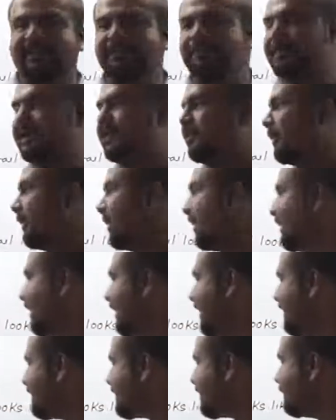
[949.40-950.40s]
simple to
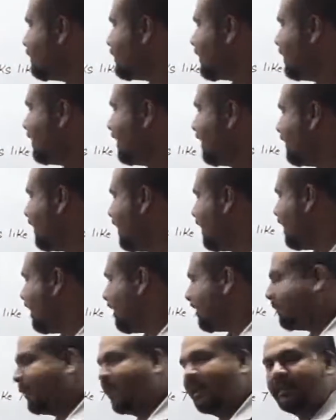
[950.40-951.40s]
recognize
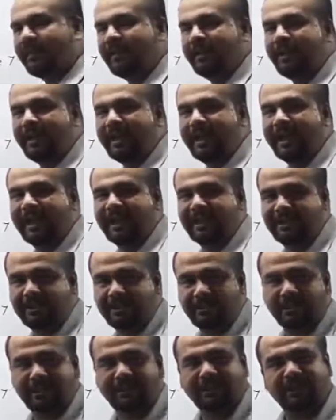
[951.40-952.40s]
Yamaha
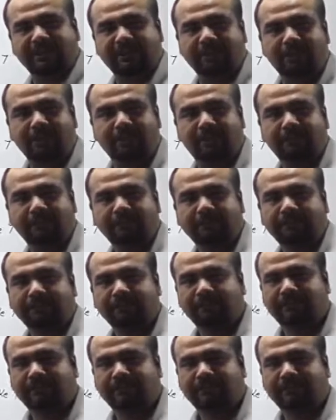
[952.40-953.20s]
R18. Yes or no?